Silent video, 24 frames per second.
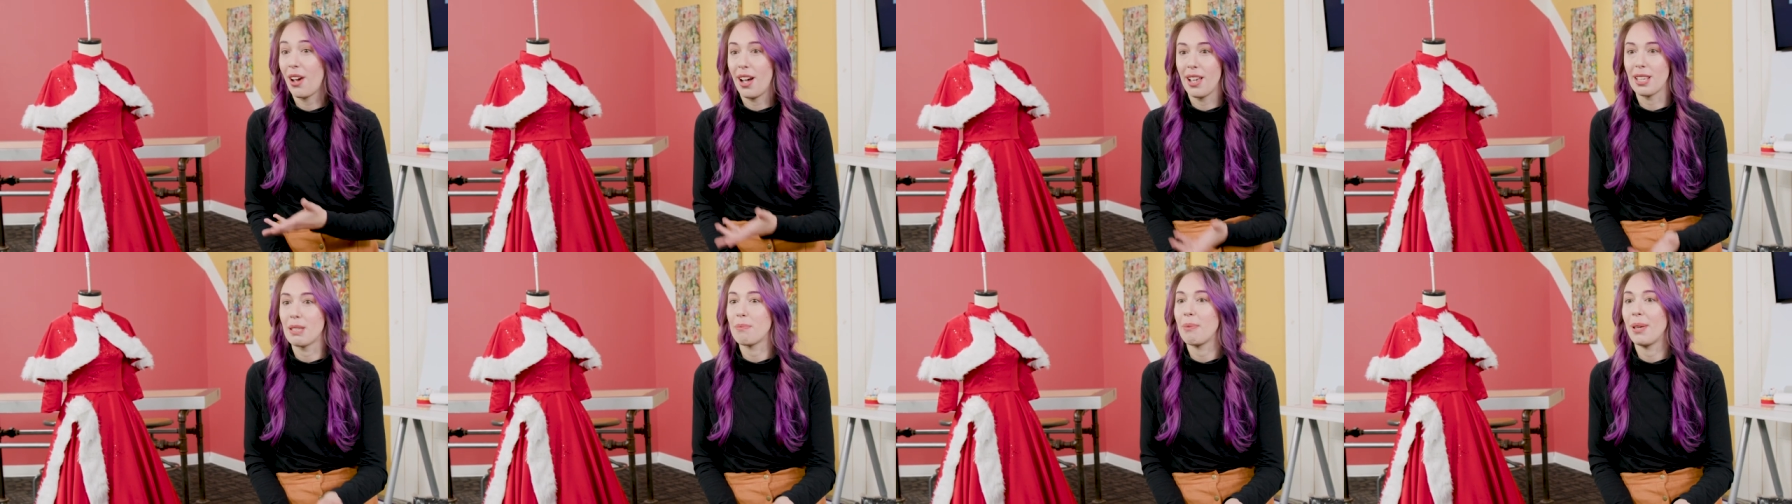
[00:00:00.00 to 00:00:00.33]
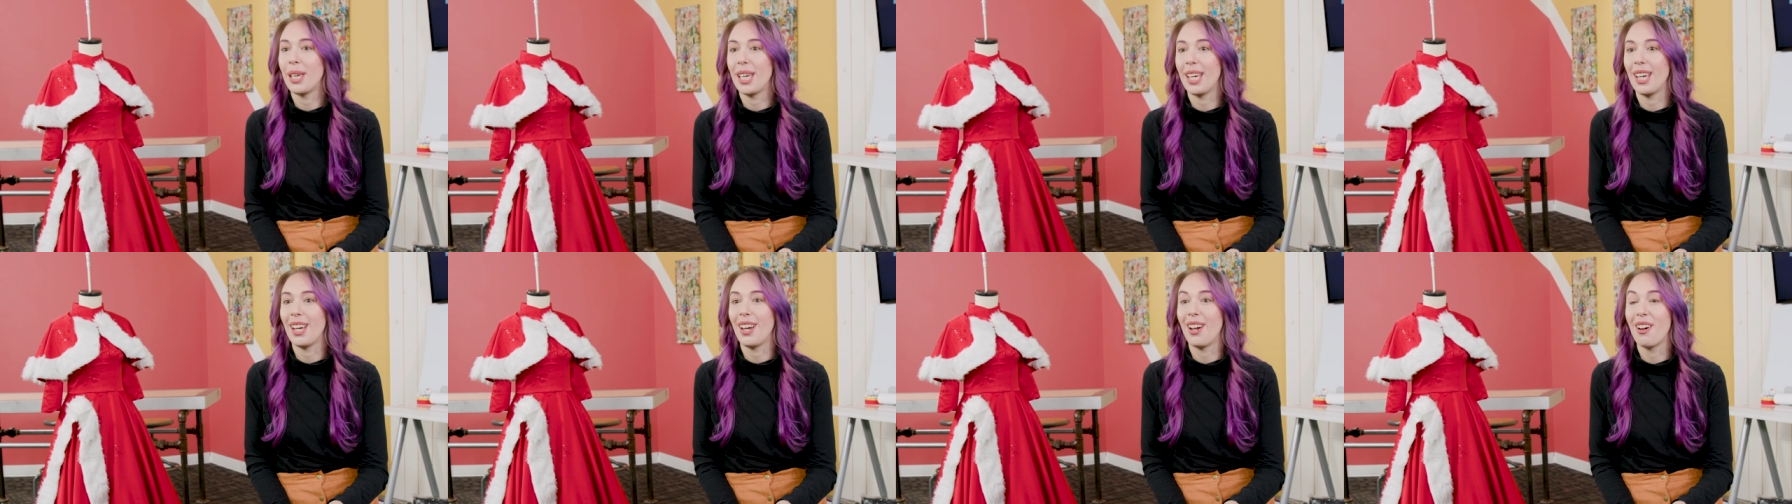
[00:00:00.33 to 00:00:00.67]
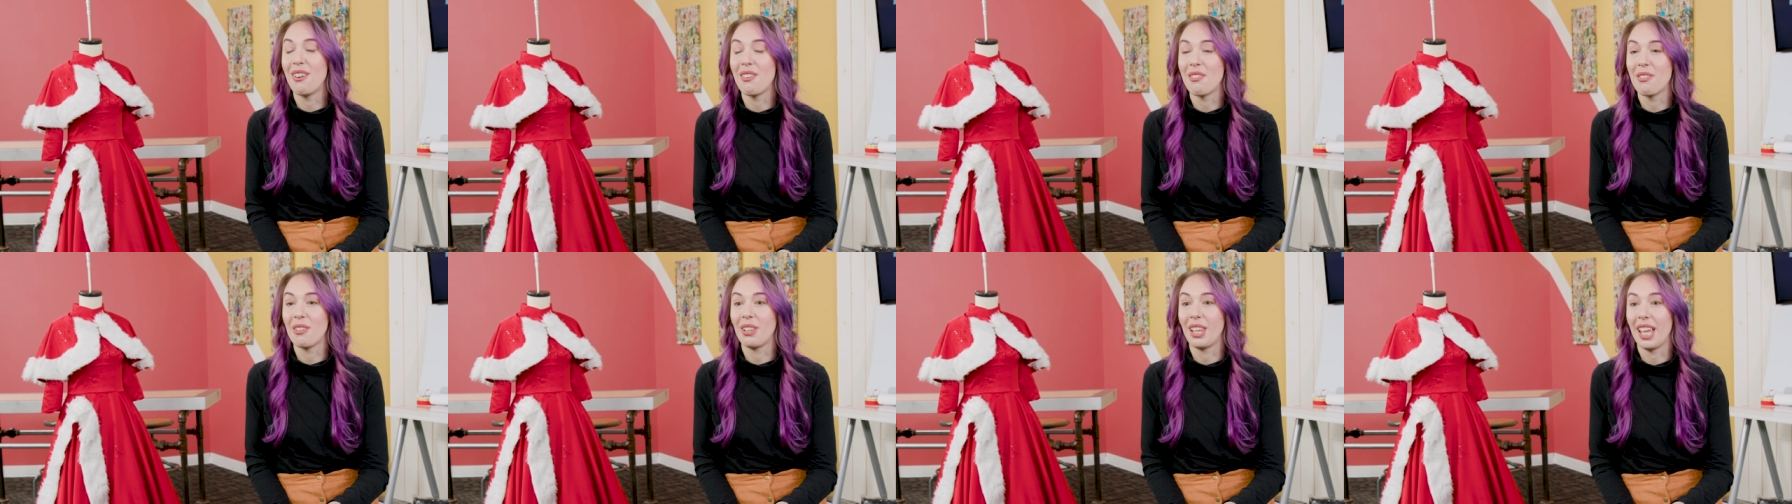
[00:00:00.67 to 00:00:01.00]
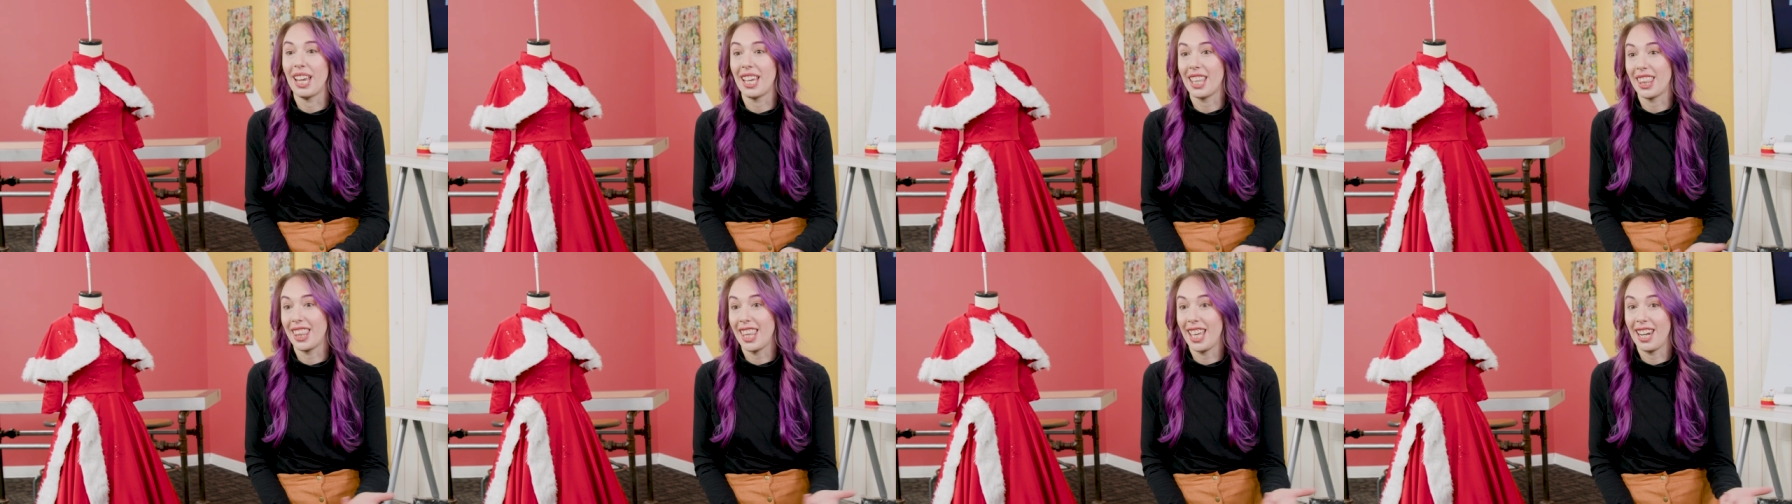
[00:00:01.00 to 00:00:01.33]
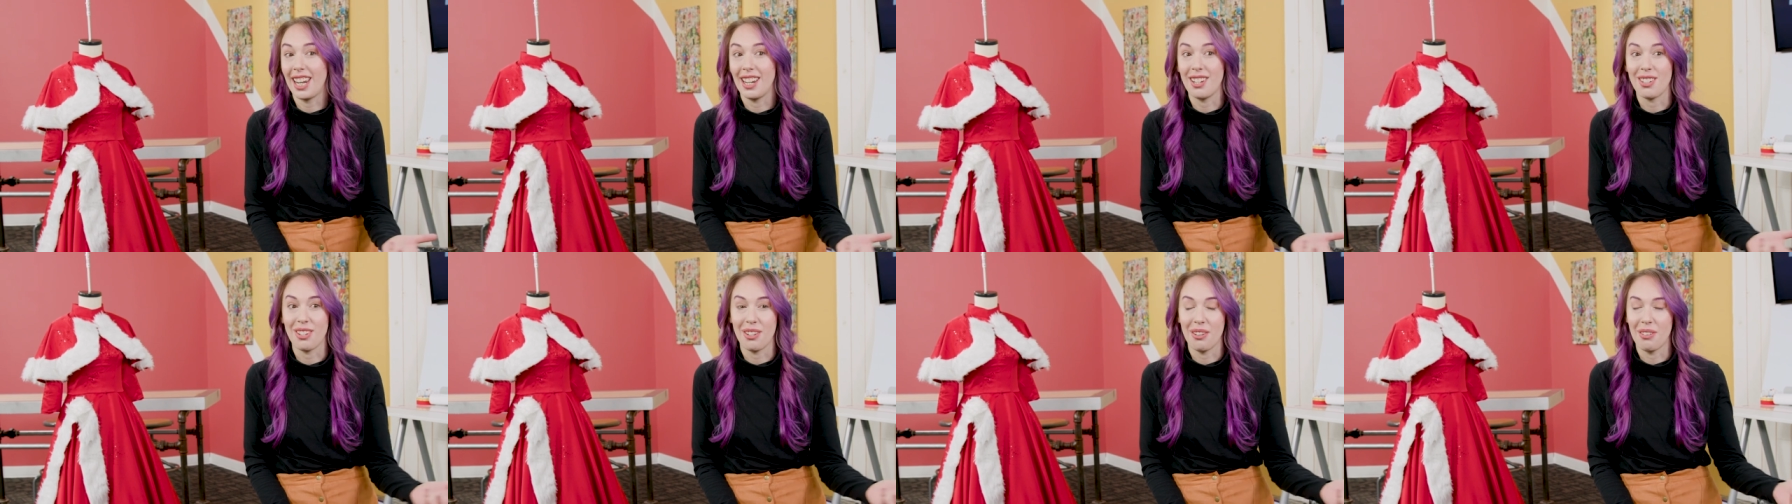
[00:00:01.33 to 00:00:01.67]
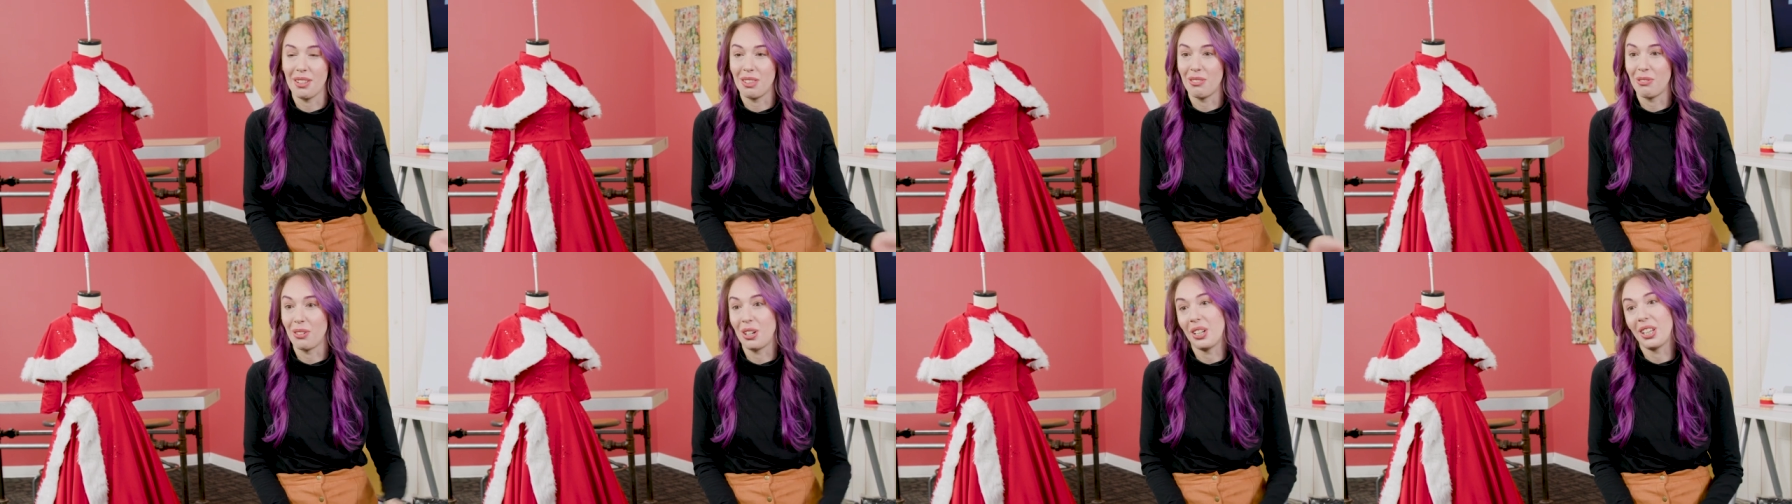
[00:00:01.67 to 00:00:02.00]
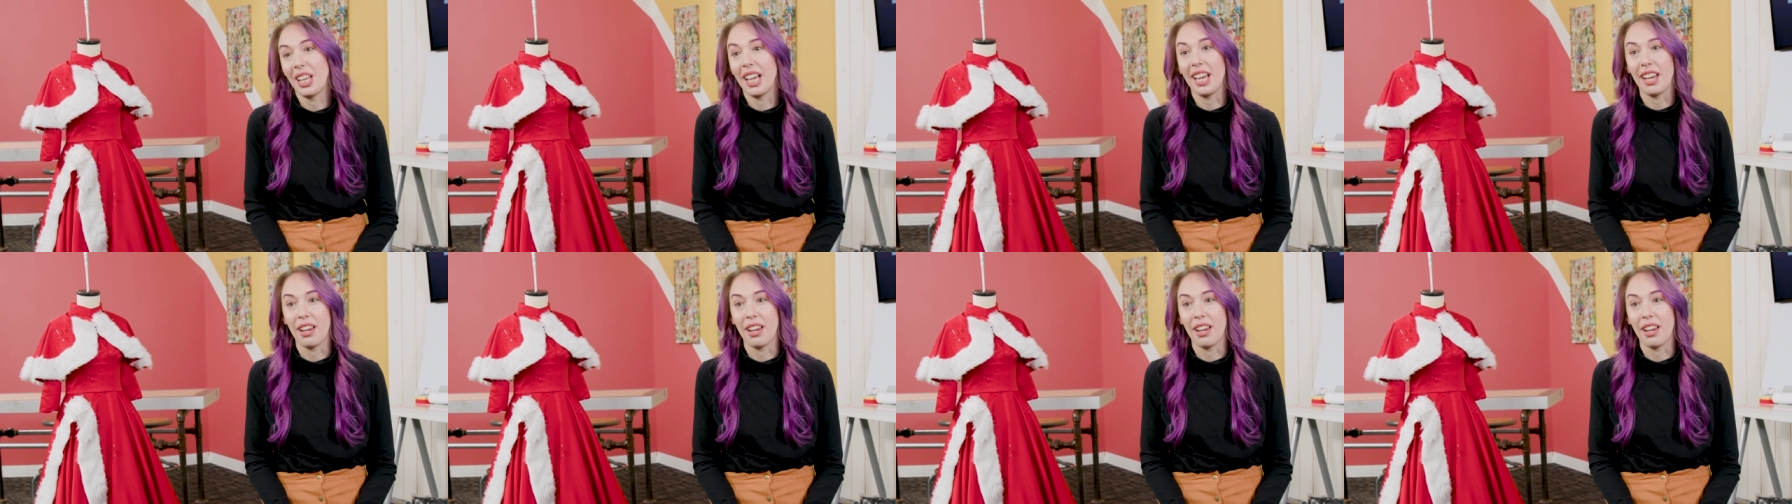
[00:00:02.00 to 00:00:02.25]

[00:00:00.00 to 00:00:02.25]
cosplay oh, like than I do in real